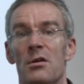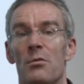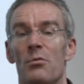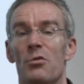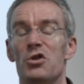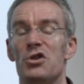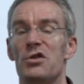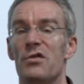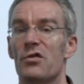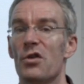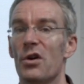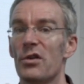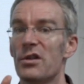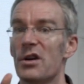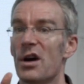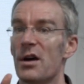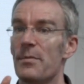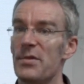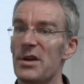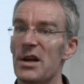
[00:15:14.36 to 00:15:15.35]
Once you've got the
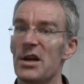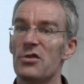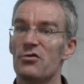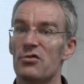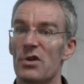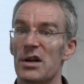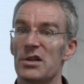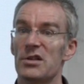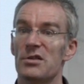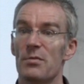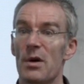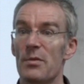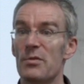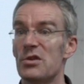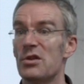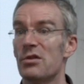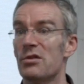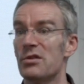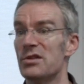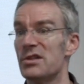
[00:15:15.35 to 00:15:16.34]
IP address, remember
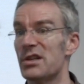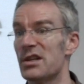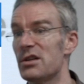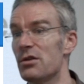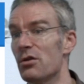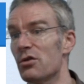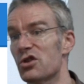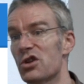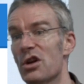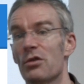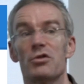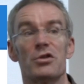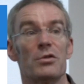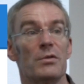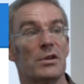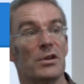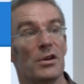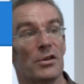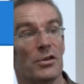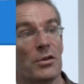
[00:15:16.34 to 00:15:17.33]
you can secure shell to
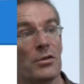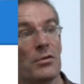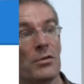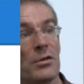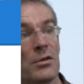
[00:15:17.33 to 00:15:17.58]
it, can't you?